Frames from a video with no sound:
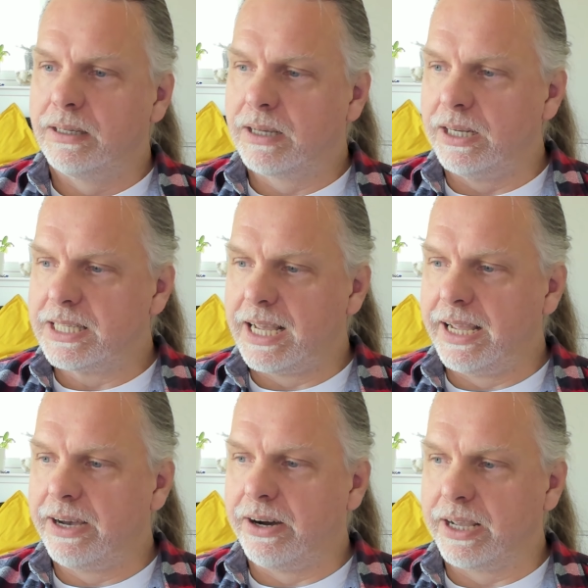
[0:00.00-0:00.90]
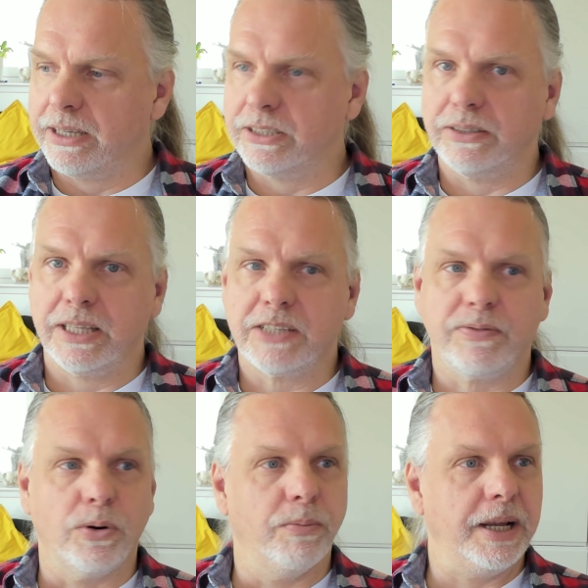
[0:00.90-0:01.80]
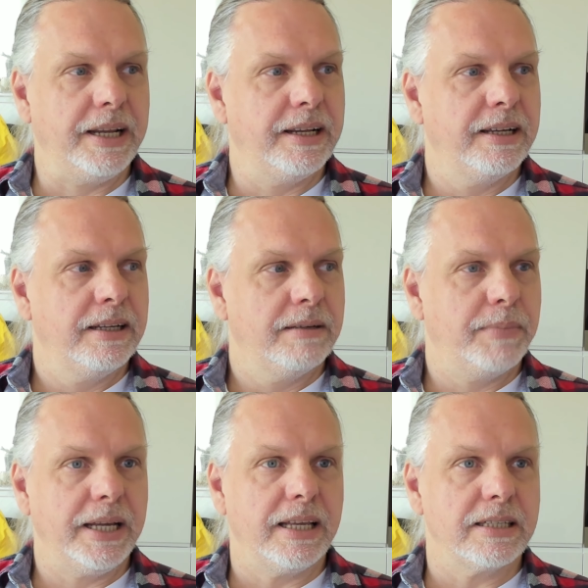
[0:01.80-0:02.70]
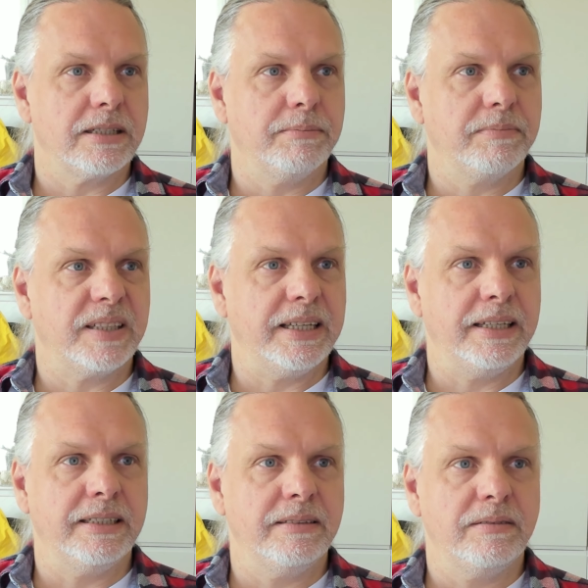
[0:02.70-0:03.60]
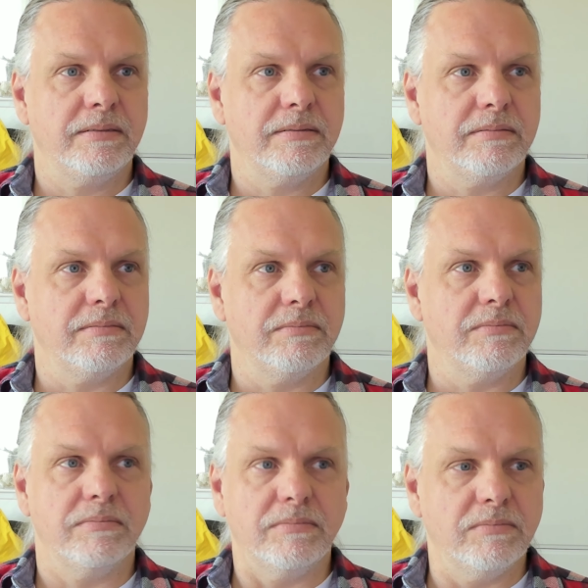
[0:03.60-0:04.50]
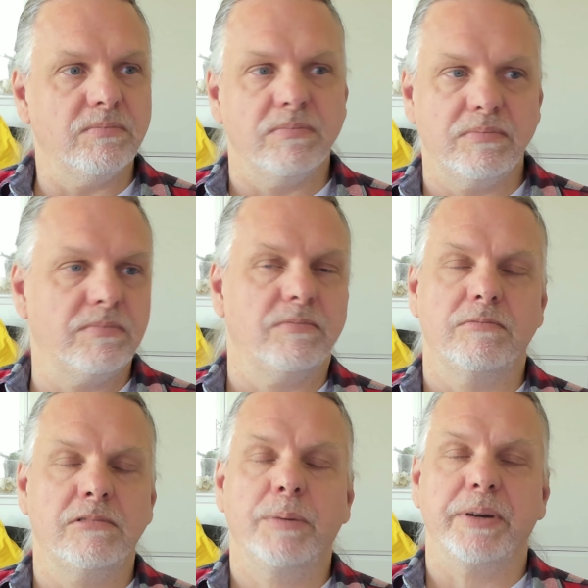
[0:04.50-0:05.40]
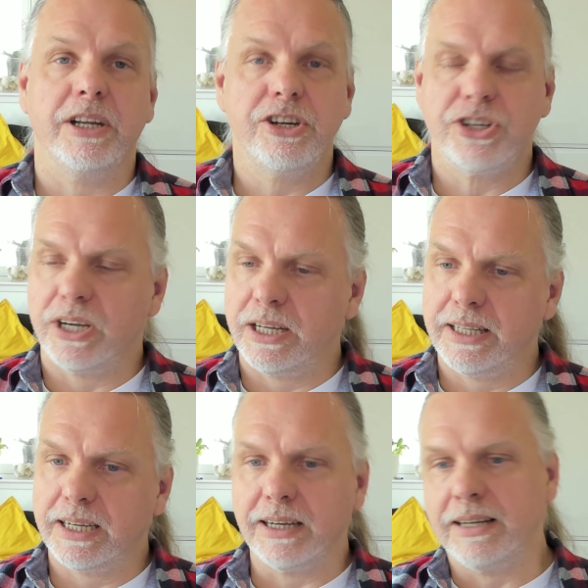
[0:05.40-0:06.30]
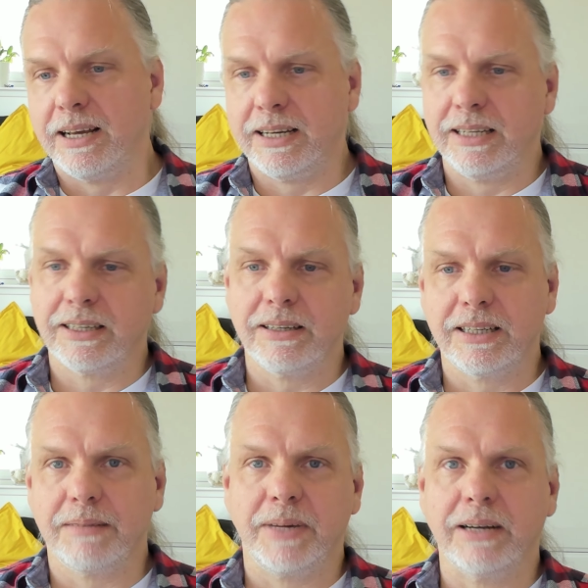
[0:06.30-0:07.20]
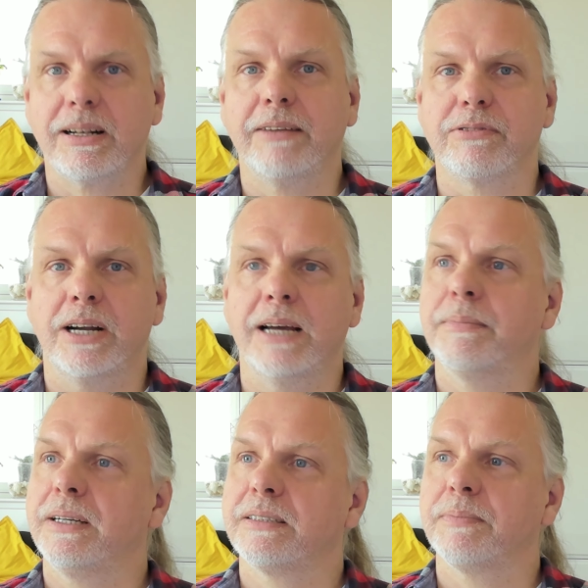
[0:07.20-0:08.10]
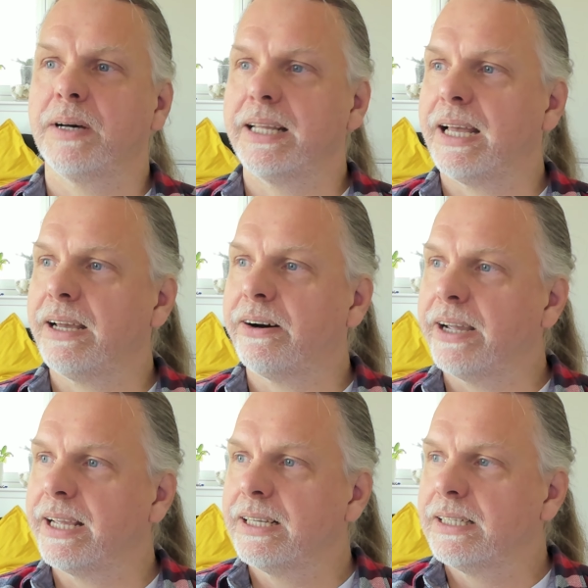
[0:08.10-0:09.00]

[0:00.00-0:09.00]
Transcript: Going to AI, going, do this for me, making something rubbish, and then going, haha, look at how clever I am, here's my AI.